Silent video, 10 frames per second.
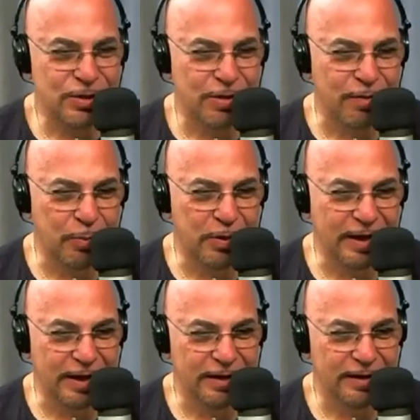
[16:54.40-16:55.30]
that you have a
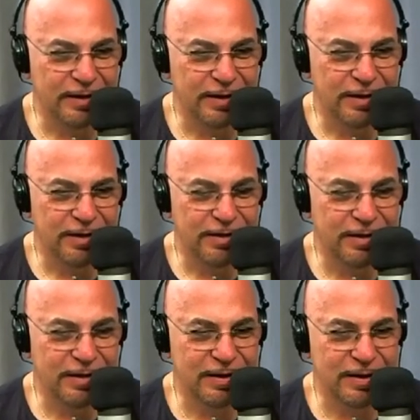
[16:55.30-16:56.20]
plan. You know,
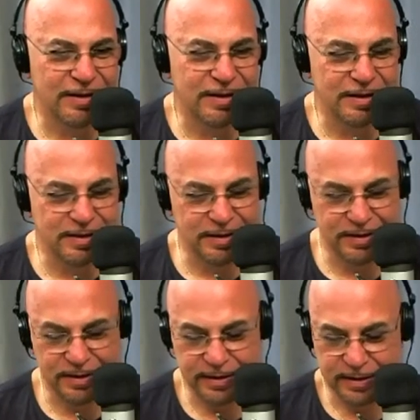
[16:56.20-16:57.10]
the, yeah, the, yeah. The,
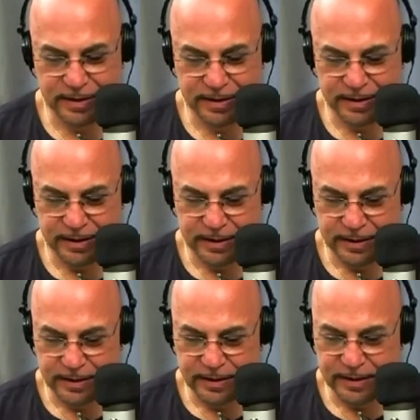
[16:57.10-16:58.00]
I, I've and this
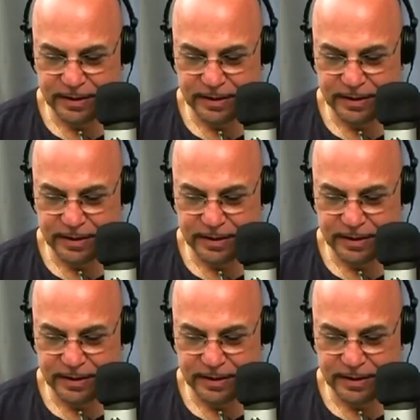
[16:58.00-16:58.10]
is what